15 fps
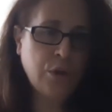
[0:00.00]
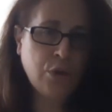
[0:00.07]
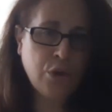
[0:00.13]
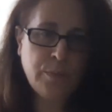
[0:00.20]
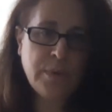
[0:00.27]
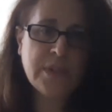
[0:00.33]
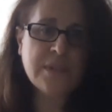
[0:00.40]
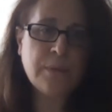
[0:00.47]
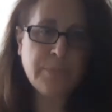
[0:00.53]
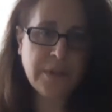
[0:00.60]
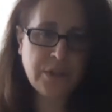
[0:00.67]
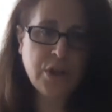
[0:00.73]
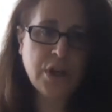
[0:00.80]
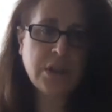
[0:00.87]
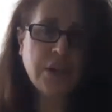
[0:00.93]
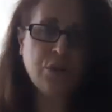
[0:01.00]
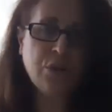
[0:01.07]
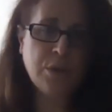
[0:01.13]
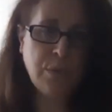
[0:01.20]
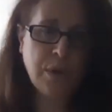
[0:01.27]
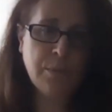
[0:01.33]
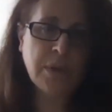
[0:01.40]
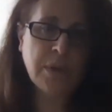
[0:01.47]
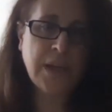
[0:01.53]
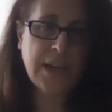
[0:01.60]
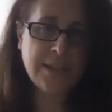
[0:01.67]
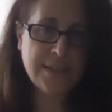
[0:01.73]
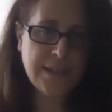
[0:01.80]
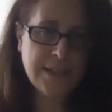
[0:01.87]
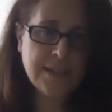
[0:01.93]
could be something down there on the public
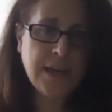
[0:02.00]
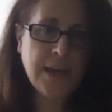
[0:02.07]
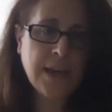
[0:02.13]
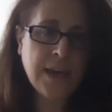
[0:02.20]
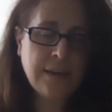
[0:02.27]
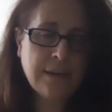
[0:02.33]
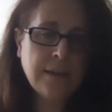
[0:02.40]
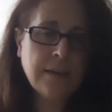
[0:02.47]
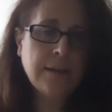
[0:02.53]
access side.